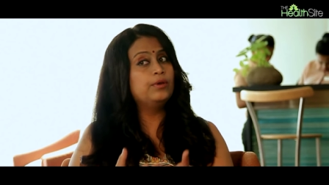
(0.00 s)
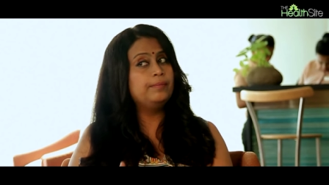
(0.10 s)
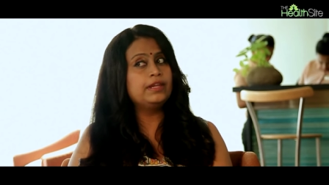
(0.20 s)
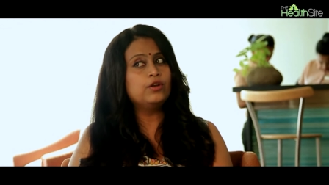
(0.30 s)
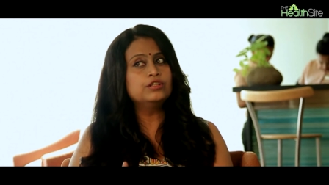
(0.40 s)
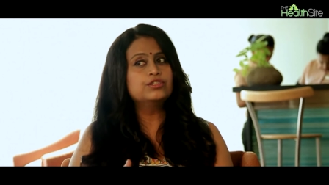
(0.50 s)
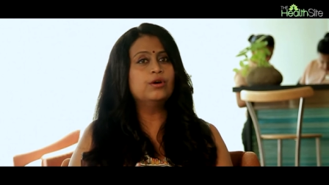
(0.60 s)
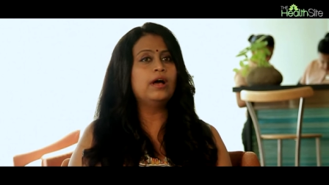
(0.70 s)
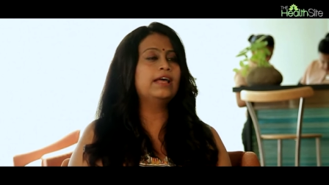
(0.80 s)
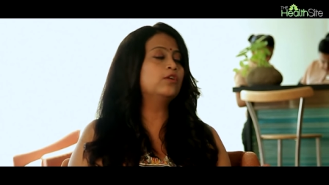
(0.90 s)
the women
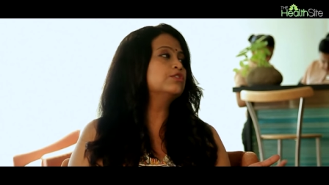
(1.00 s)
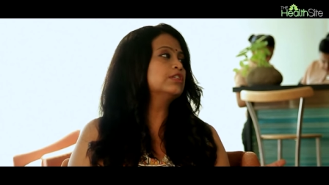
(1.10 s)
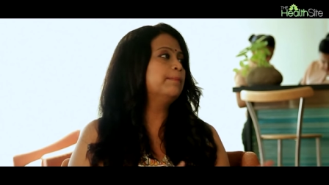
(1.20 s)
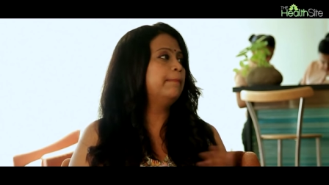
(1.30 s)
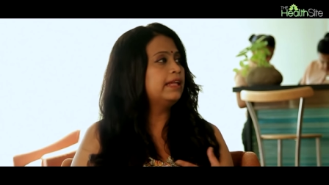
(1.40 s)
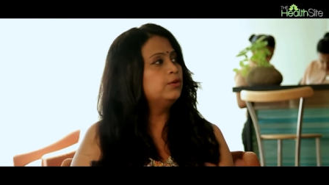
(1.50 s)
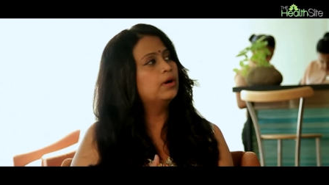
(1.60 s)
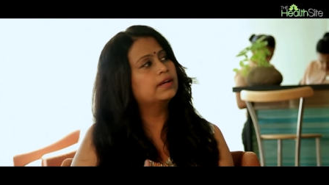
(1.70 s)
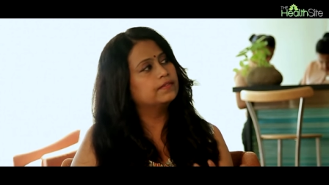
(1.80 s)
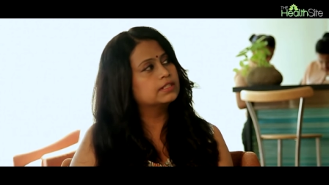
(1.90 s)
also, and also the men
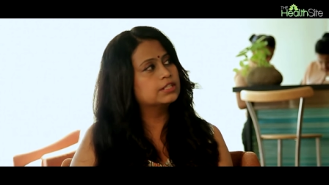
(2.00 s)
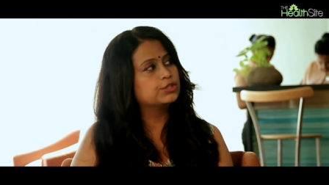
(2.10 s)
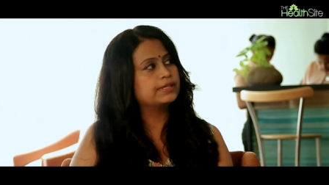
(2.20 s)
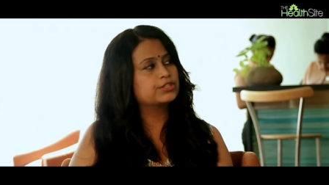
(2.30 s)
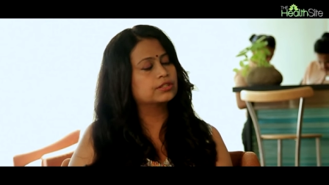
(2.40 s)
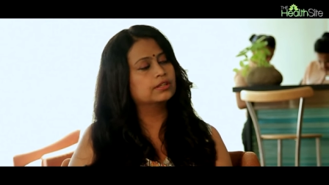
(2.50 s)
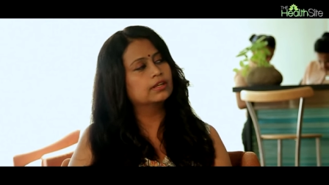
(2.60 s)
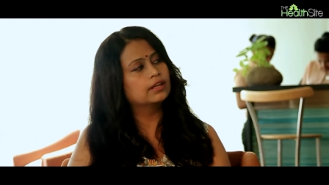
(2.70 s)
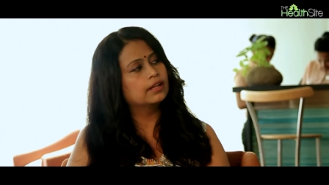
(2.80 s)
who are in this situation?